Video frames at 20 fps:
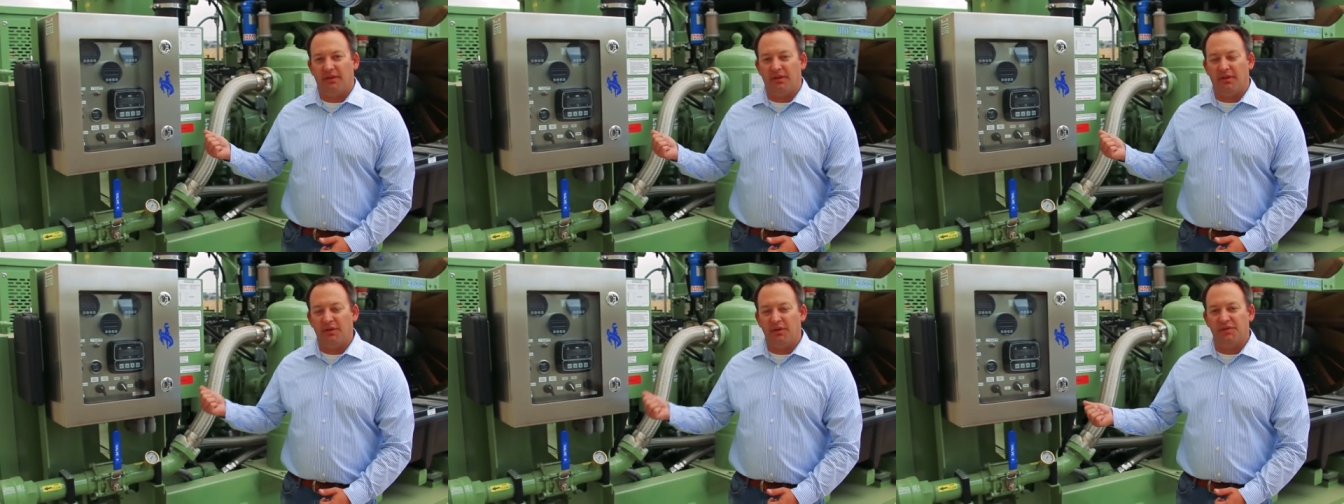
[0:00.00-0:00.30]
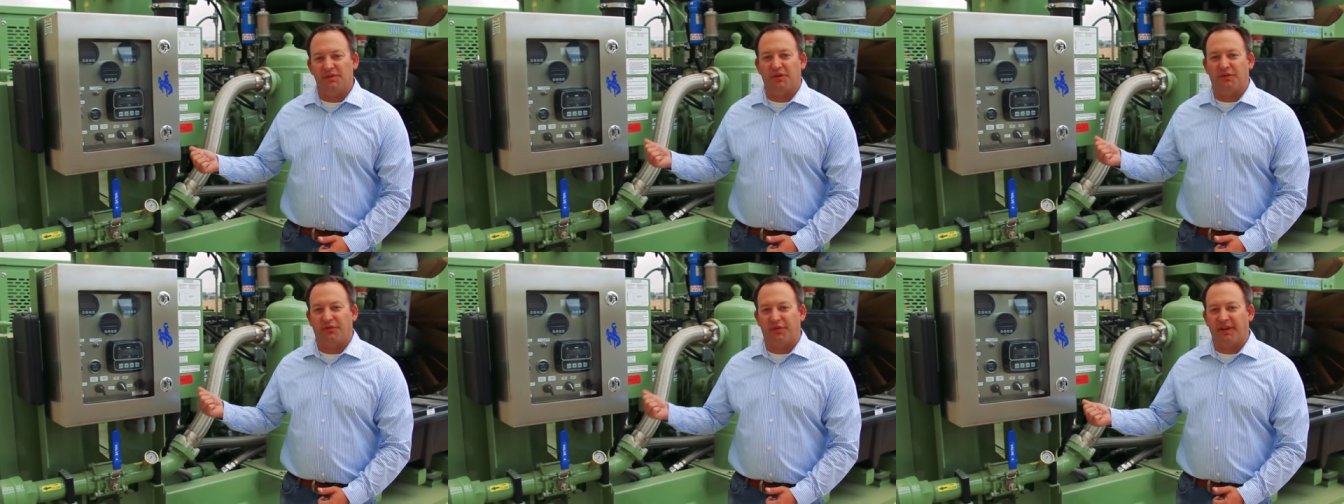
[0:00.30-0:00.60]

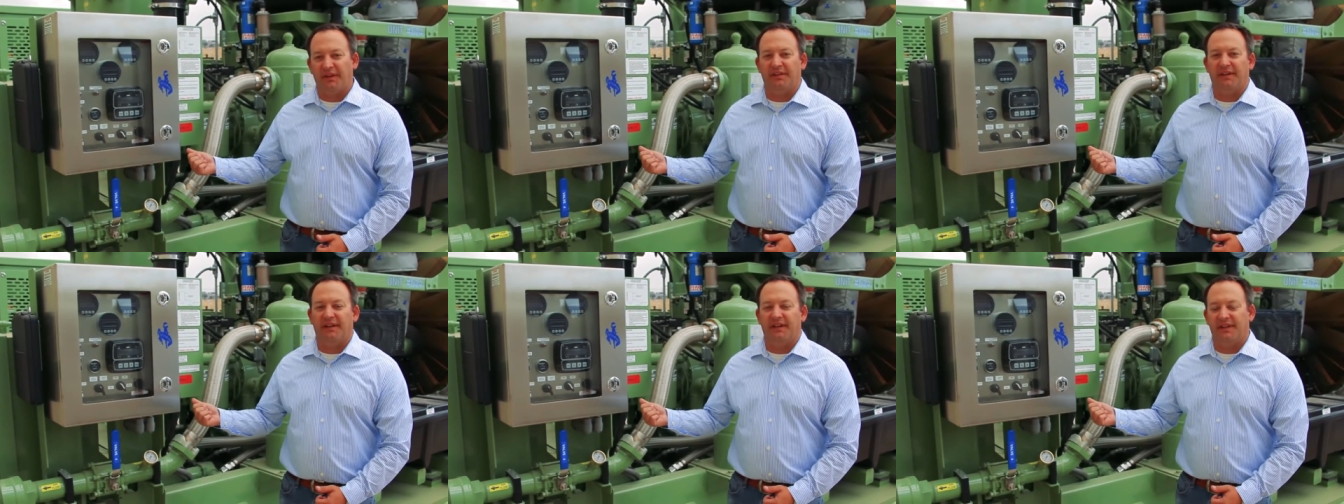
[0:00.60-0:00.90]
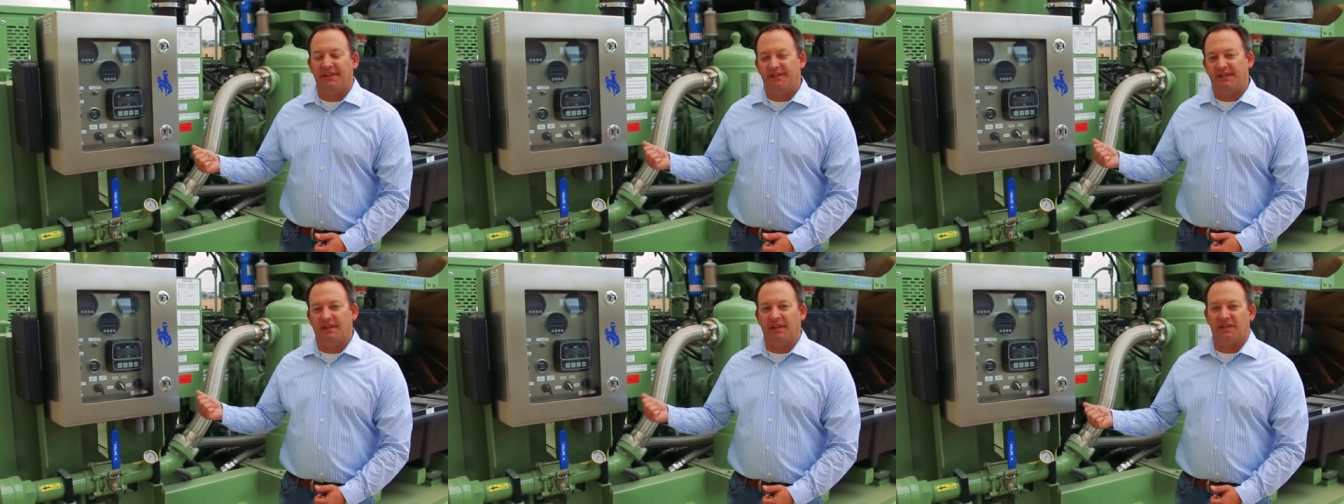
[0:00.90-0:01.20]
user
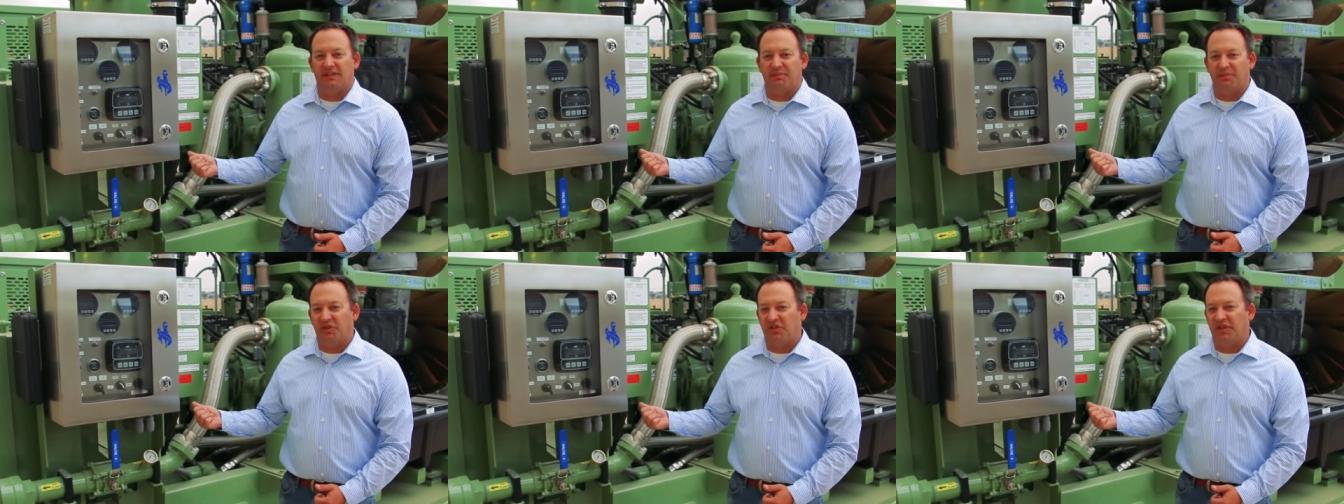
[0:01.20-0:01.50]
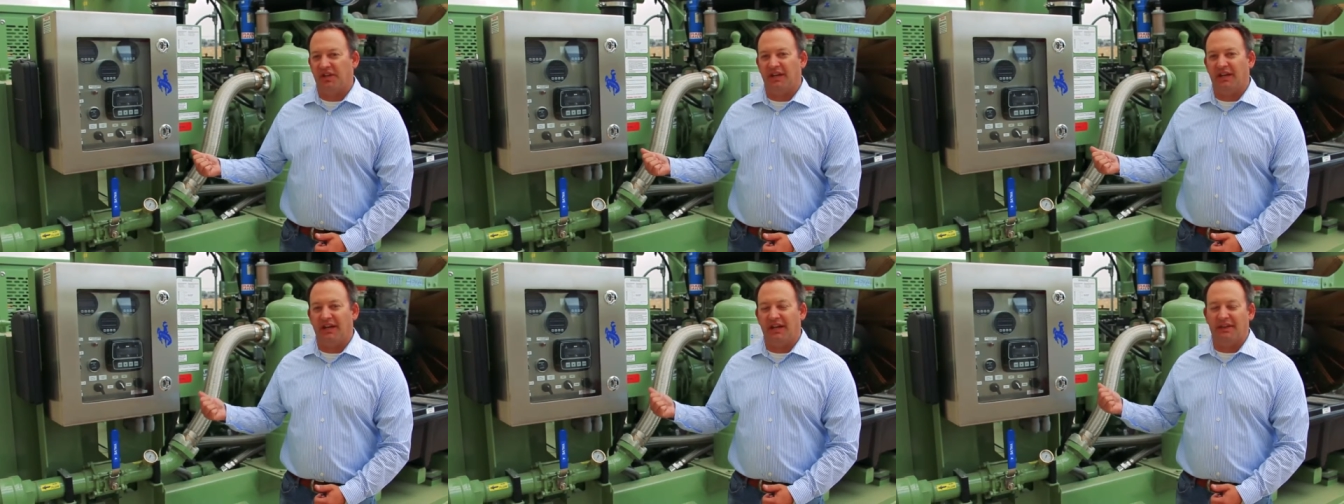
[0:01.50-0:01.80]
friendliness of this
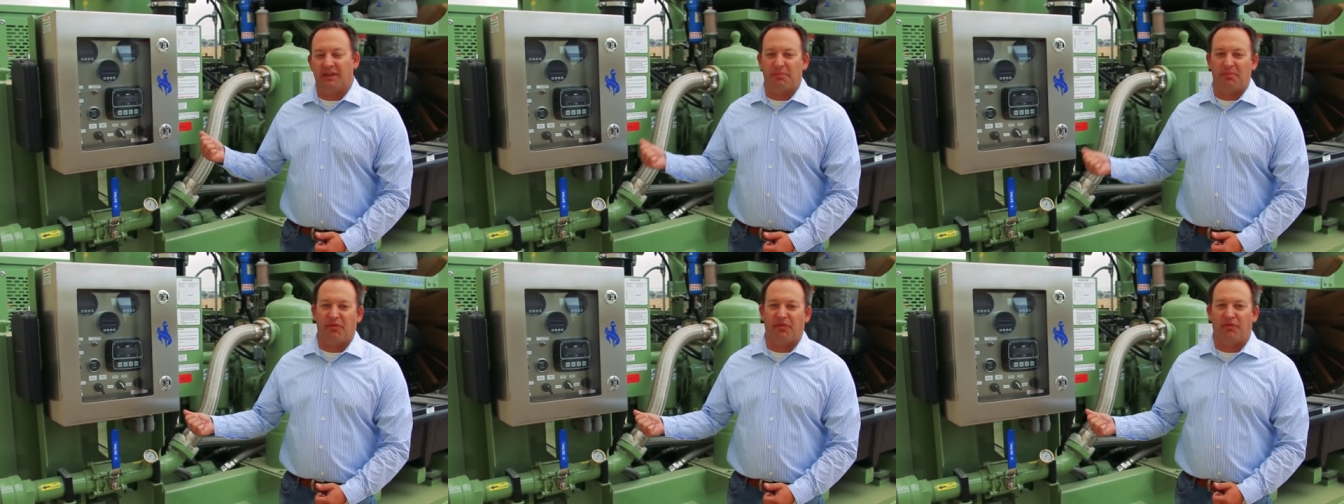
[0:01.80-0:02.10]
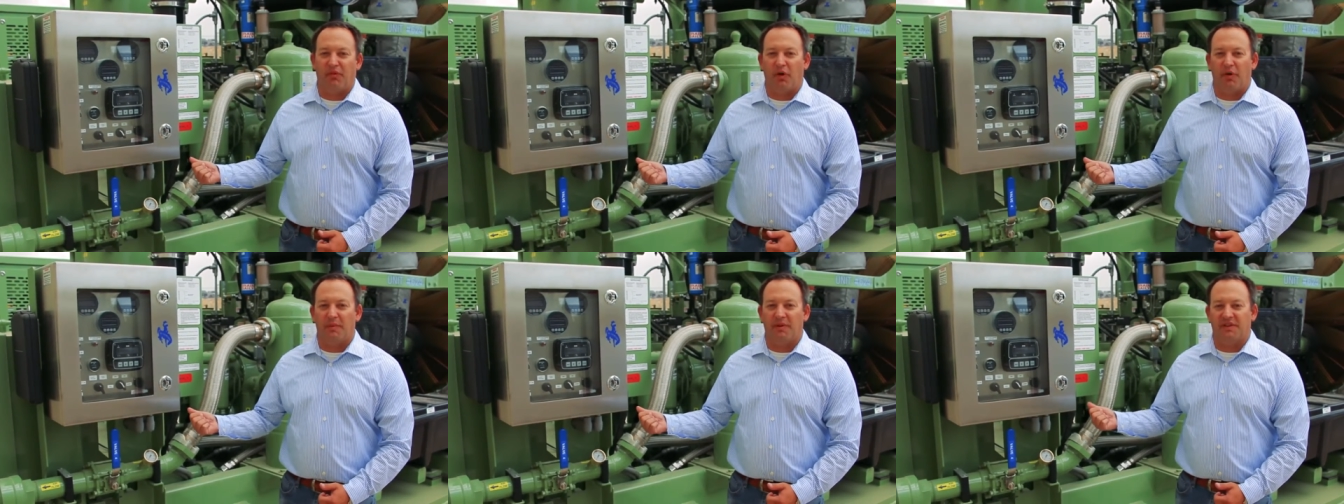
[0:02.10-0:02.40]
machine and the
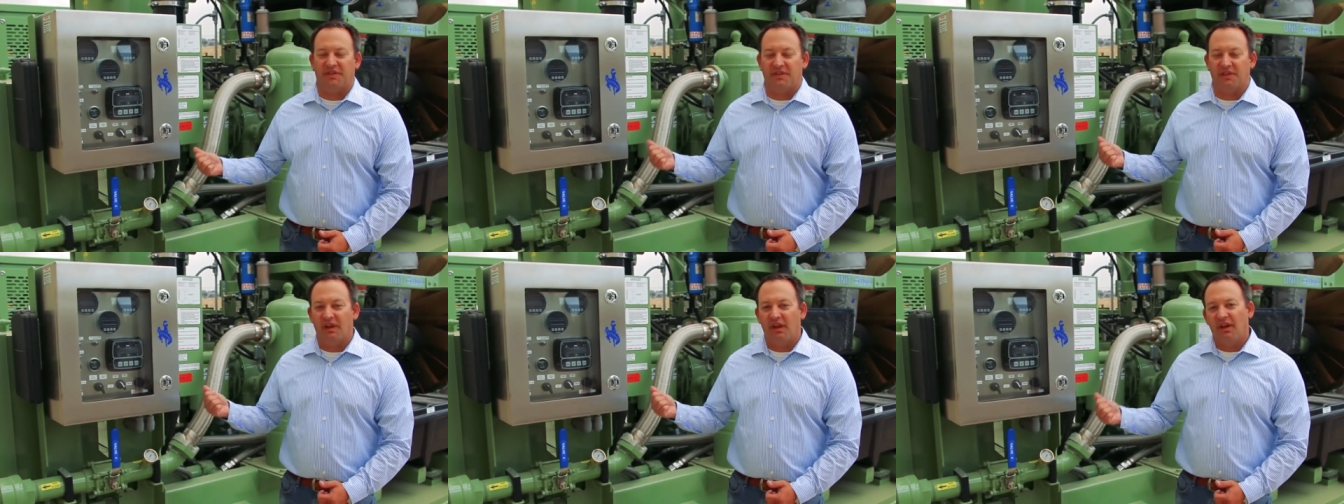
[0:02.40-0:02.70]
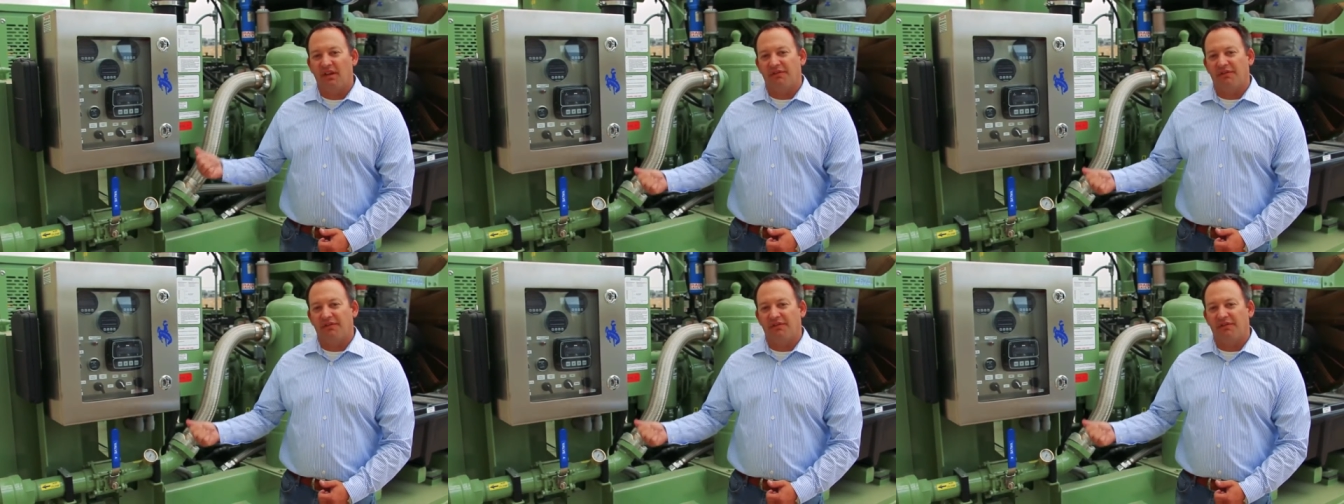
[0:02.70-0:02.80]
performance